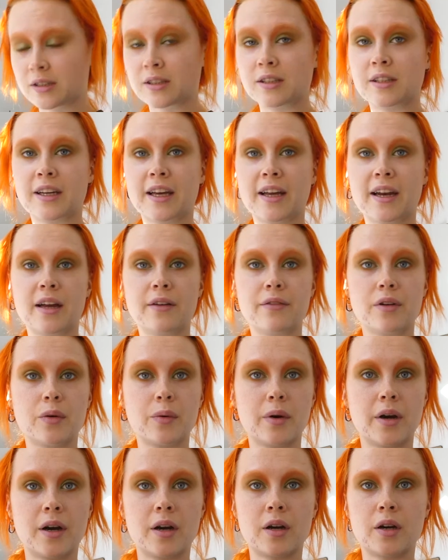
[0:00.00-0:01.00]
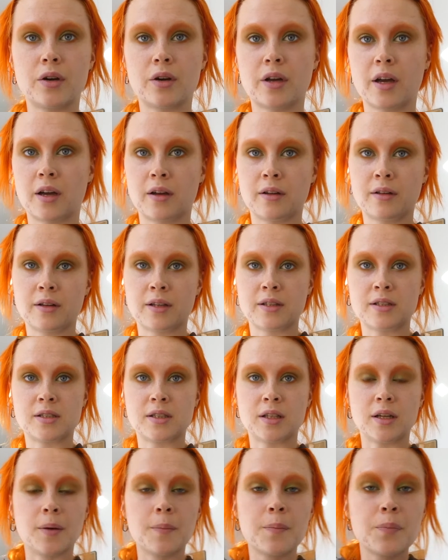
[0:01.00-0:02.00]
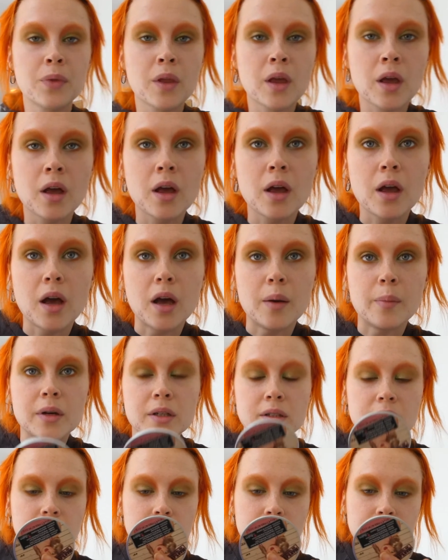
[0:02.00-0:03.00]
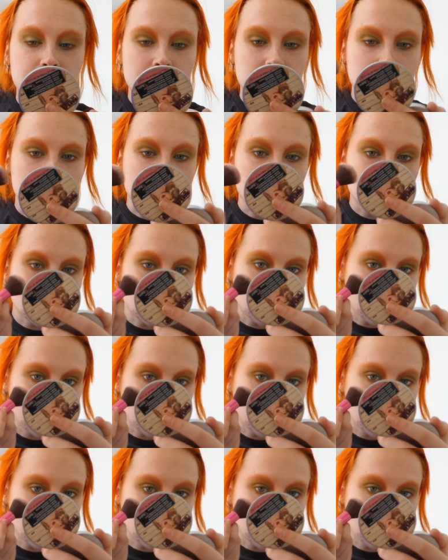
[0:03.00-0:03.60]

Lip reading: gonna get everywhere. Okay, let's see. I'm excited for this.